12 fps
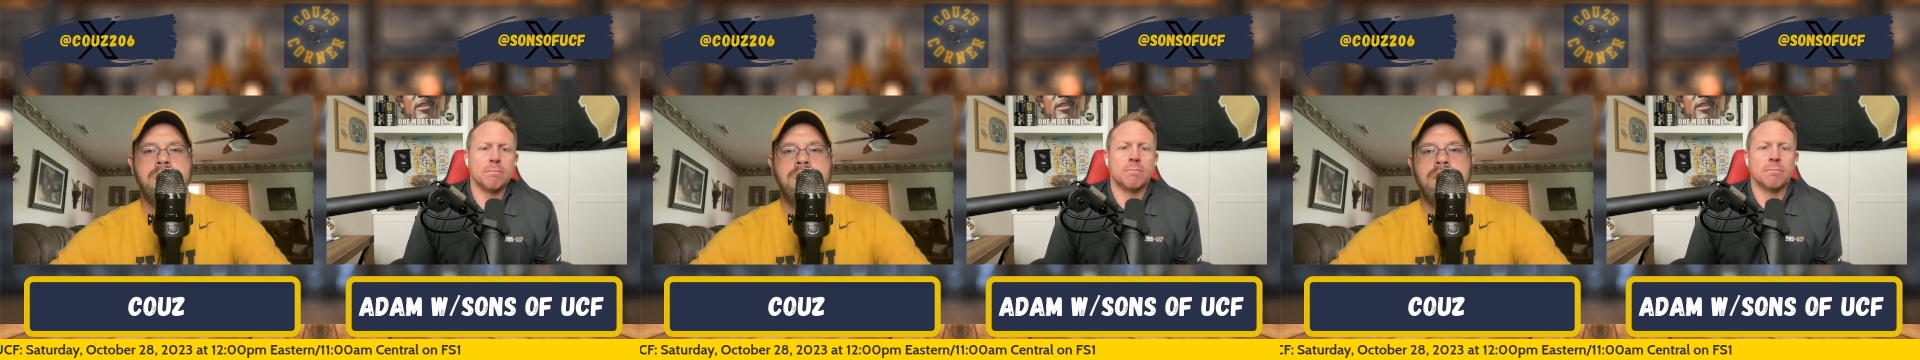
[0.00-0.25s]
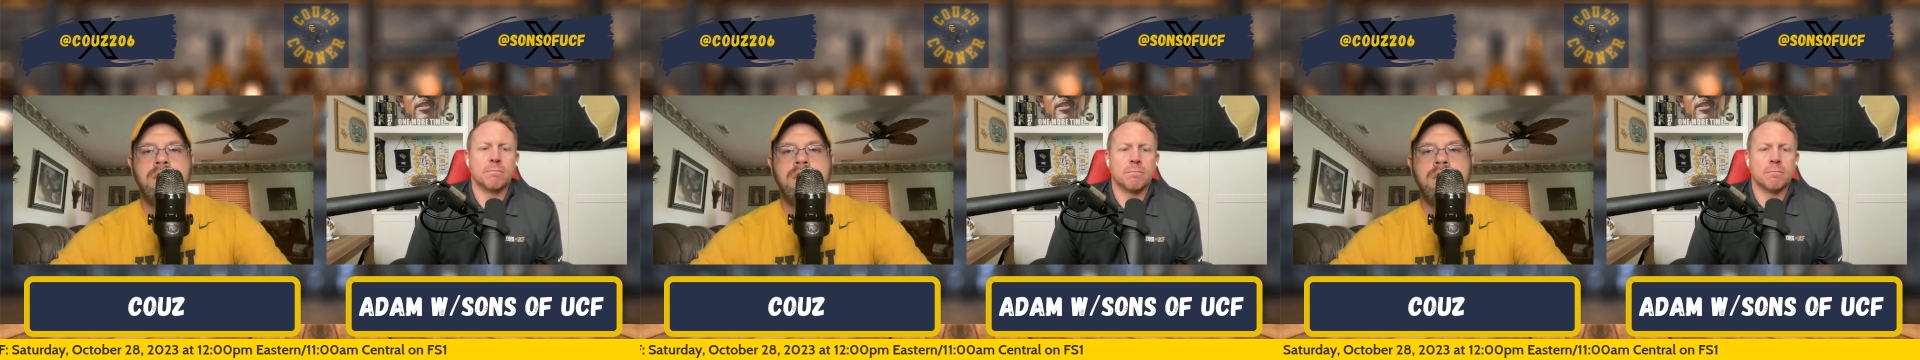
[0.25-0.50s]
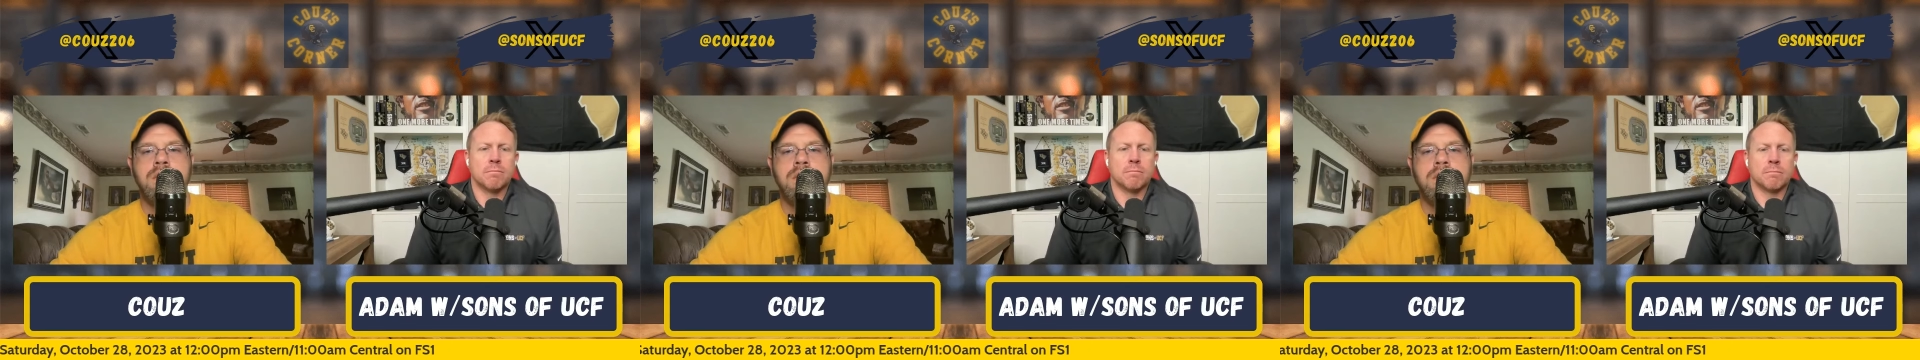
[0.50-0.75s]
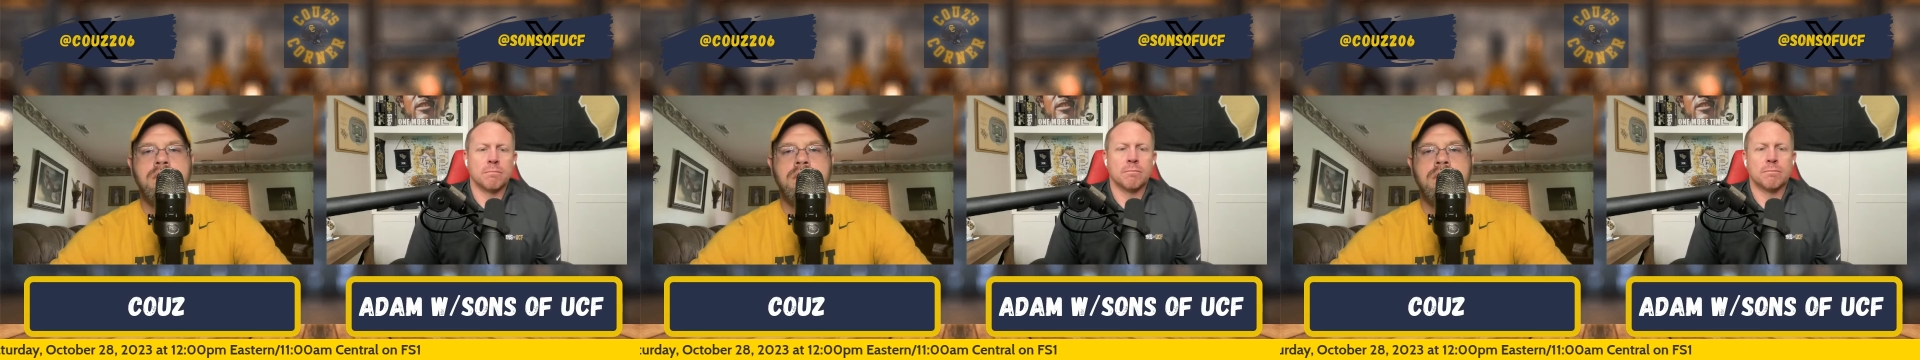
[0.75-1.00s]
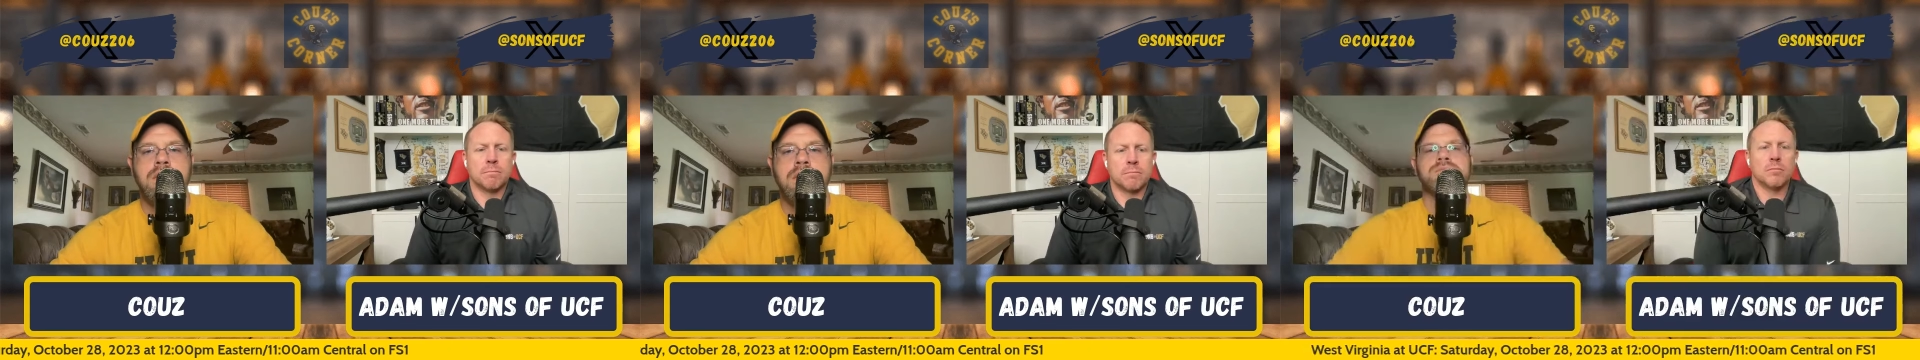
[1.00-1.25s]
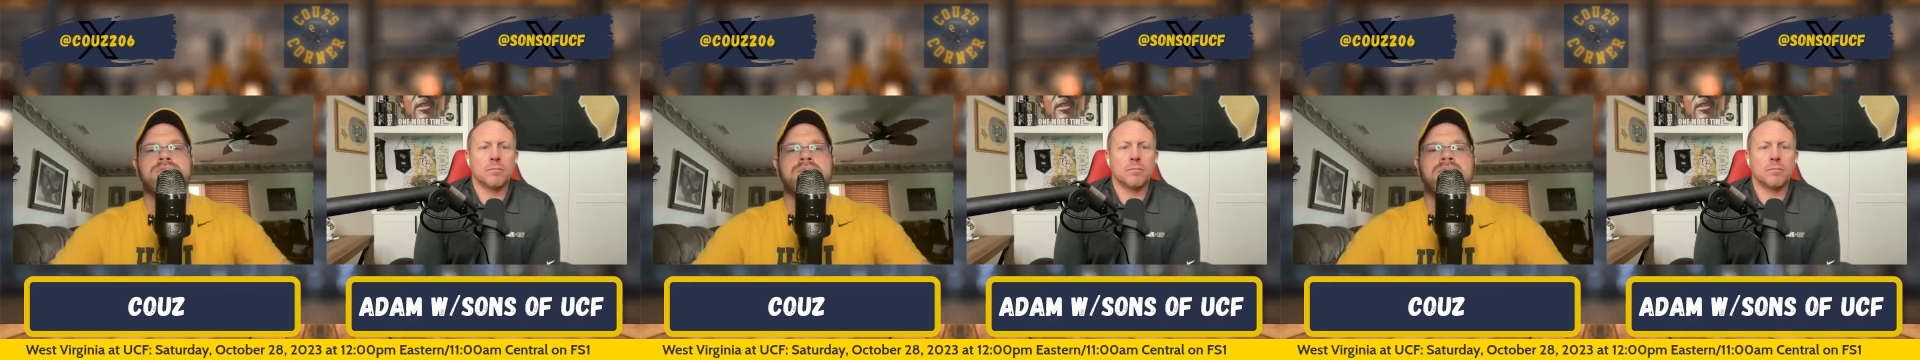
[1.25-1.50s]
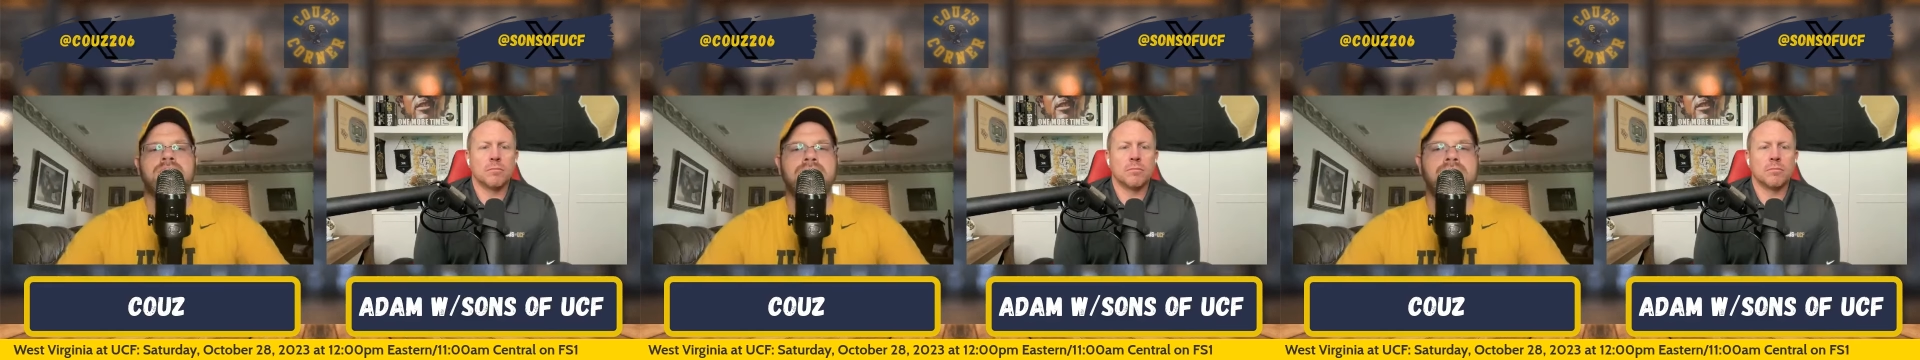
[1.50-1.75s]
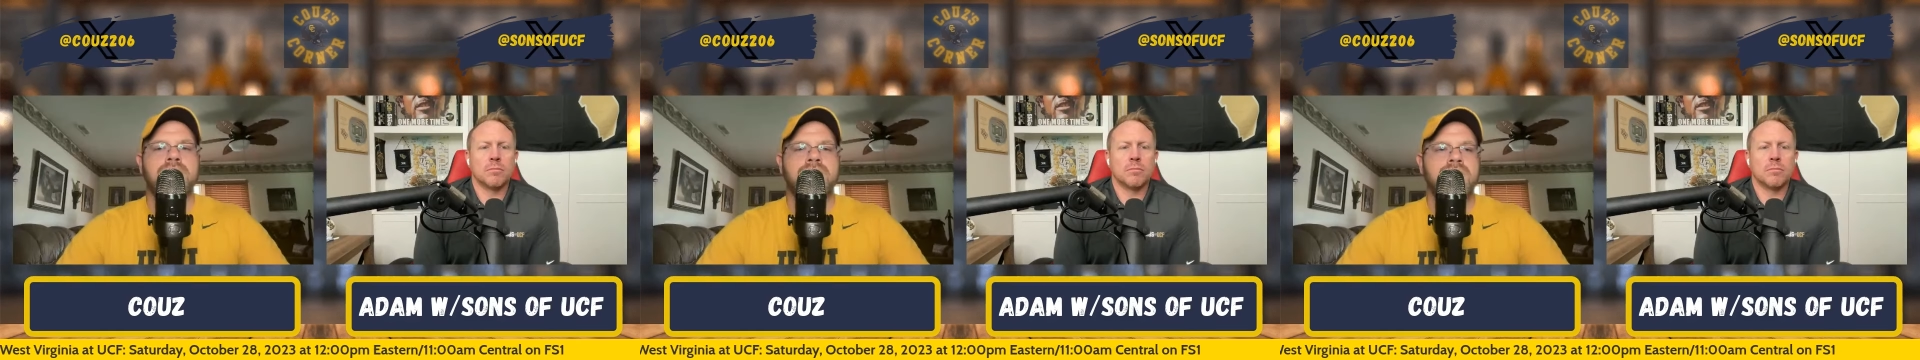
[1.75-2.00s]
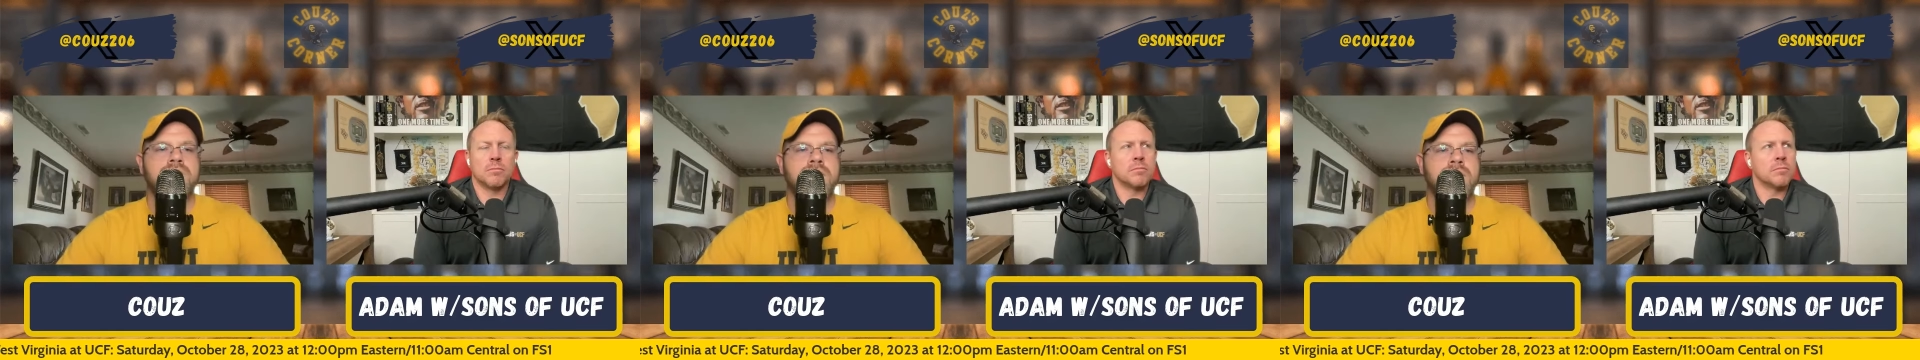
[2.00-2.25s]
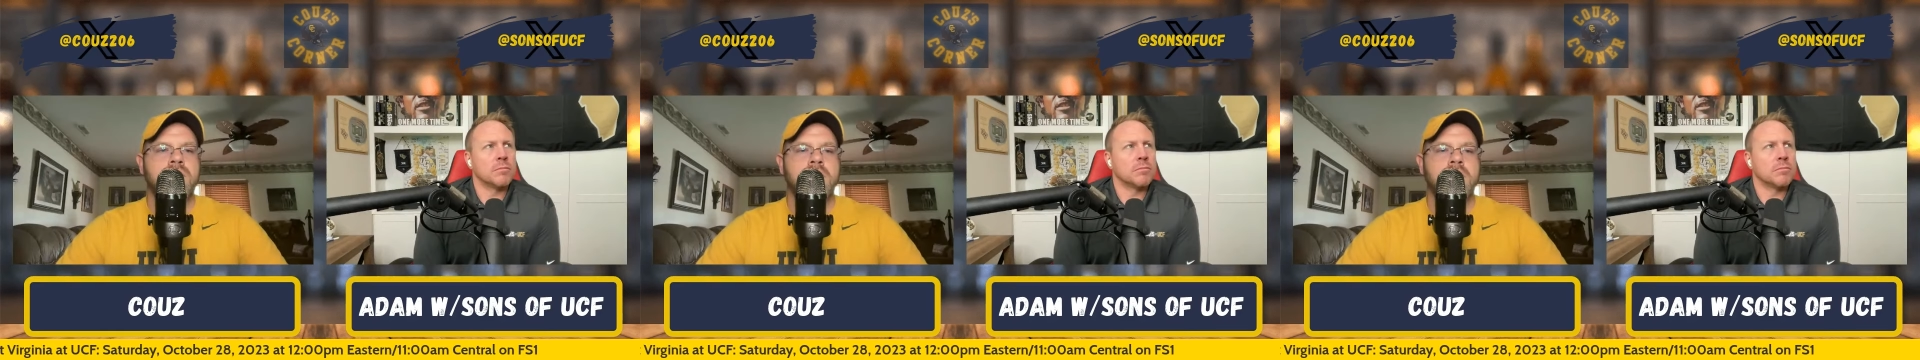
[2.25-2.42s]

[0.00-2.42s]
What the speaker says: Nothing is said.